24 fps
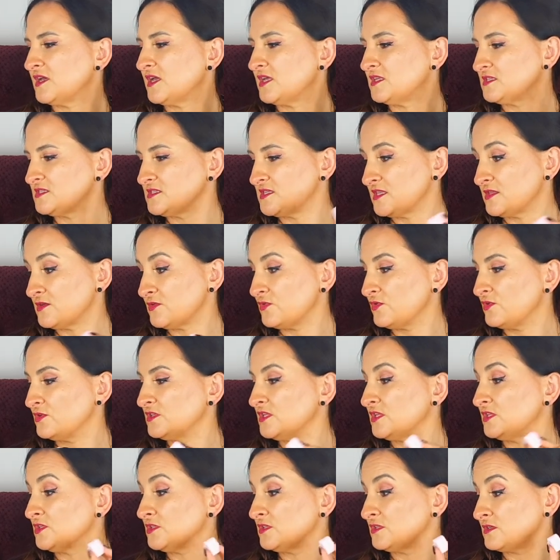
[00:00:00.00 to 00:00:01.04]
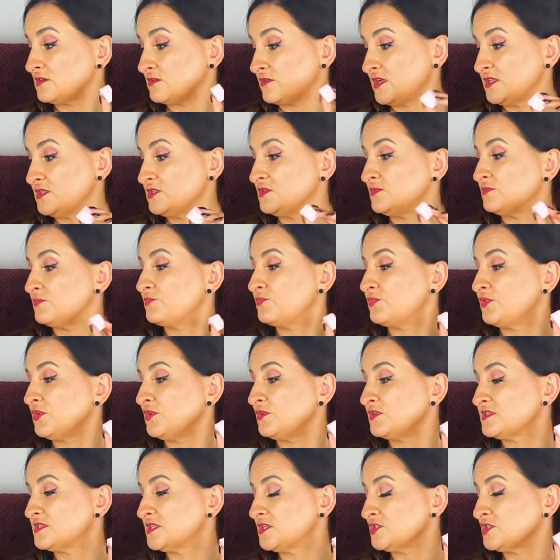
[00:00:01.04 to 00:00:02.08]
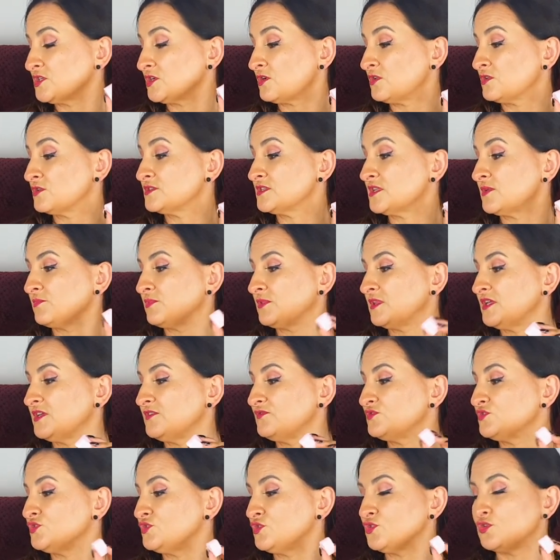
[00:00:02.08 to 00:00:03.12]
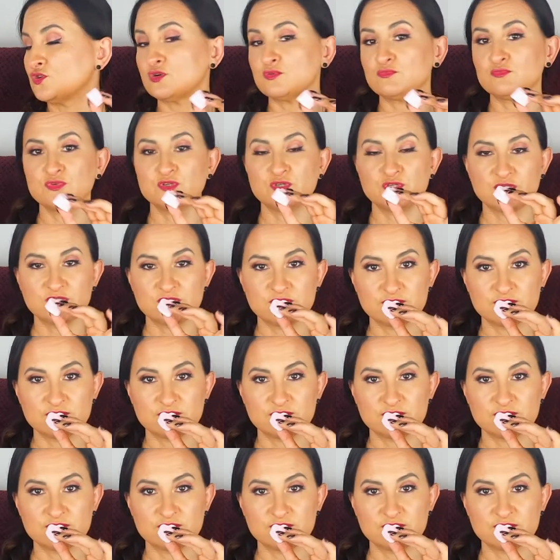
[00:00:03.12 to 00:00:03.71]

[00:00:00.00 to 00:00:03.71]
and cedarwood and geranium pure essential oils uplift your mood.